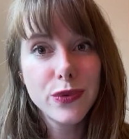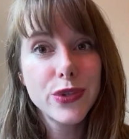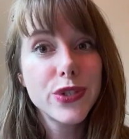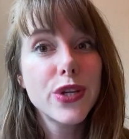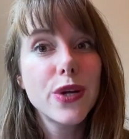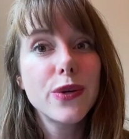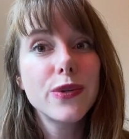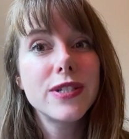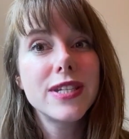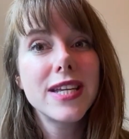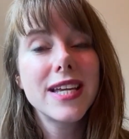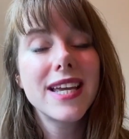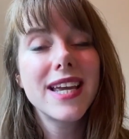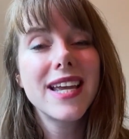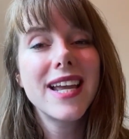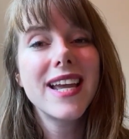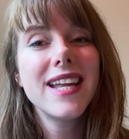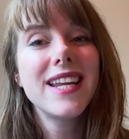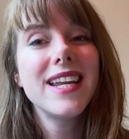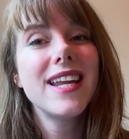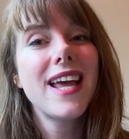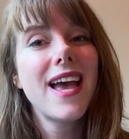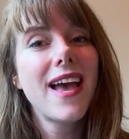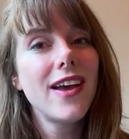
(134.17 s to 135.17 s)
resulting
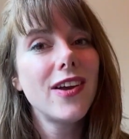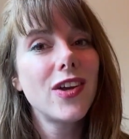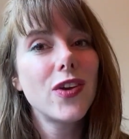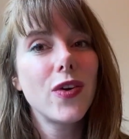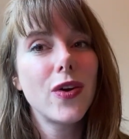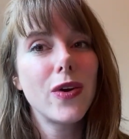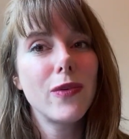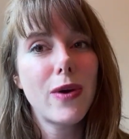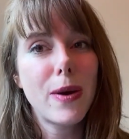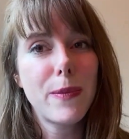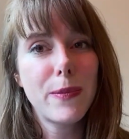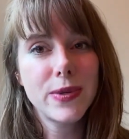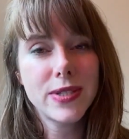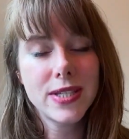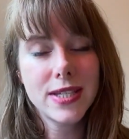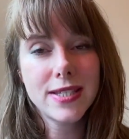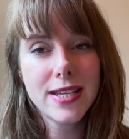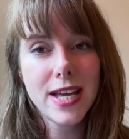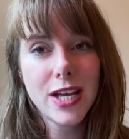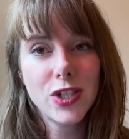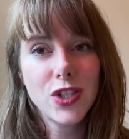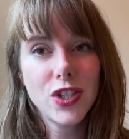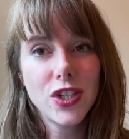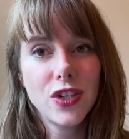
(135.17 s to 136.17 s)
in an accurate
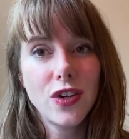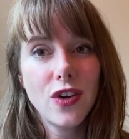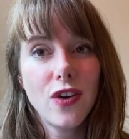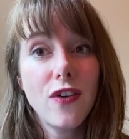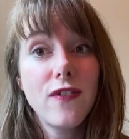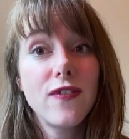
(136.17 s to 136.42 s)
representation